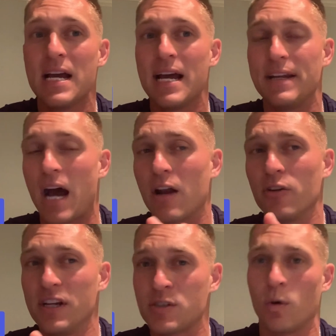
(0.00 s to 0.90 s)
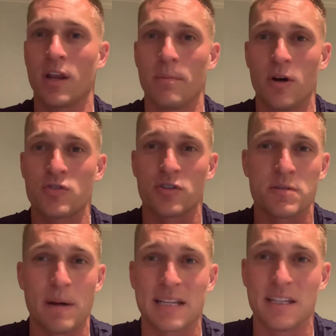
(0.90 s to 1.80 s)
Not only is one of the most
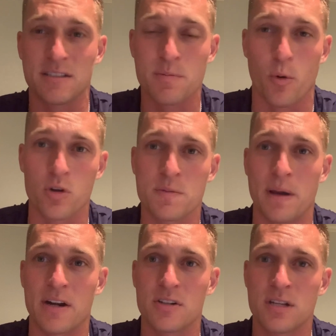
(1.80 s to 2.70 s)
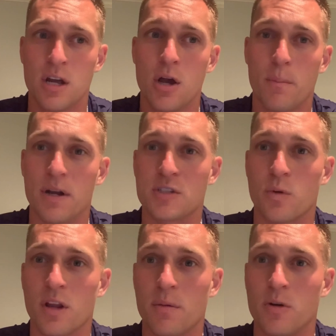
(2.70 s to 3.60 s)
respected sports betters, but is
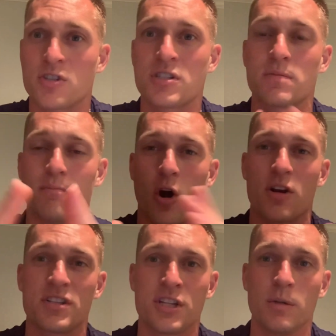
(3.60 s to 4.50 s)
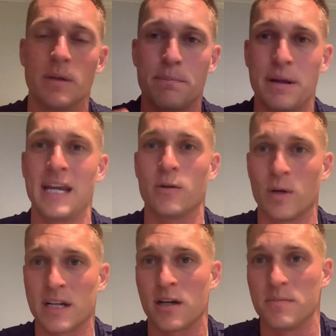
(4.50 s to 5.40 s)
one of the most smartest human being when
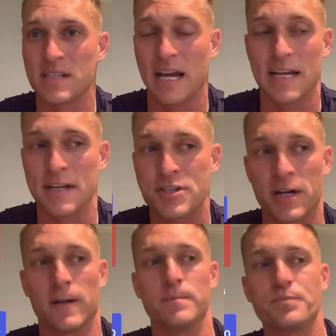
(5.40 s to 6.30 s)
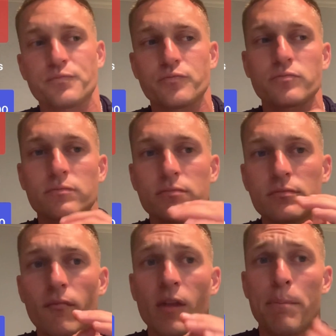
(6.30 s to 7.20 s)
it comes to NHL.
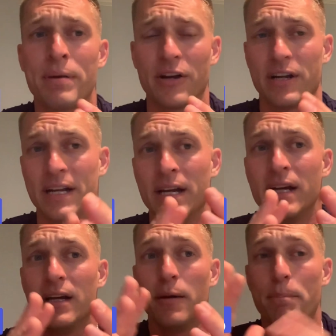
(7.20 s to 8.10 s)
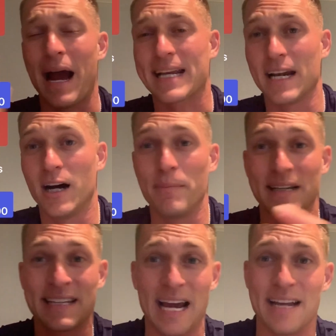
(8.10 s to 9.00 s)
Period. Back it up
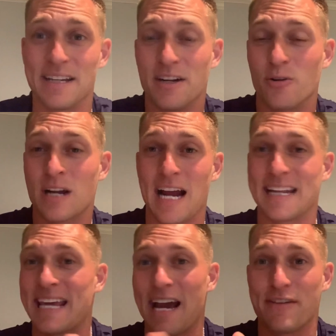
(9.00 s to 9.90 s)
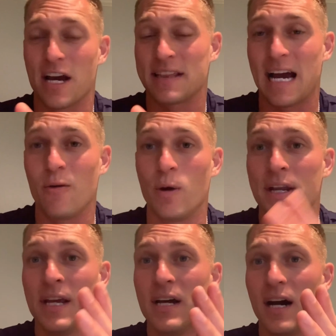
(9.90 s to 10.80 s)
and you know, kind of caveat that
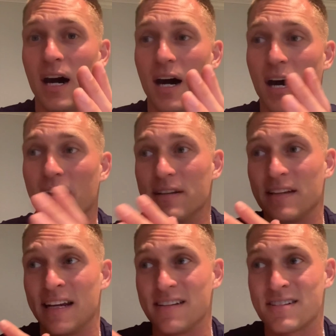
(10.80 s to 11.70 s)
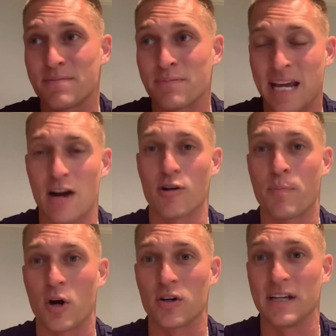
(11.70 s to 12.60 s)
with uh, his
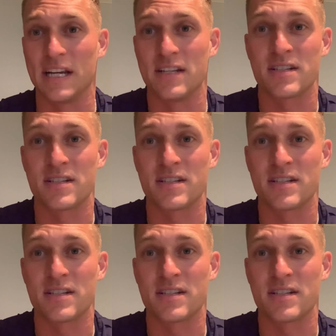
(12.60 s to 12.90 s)
counterpart is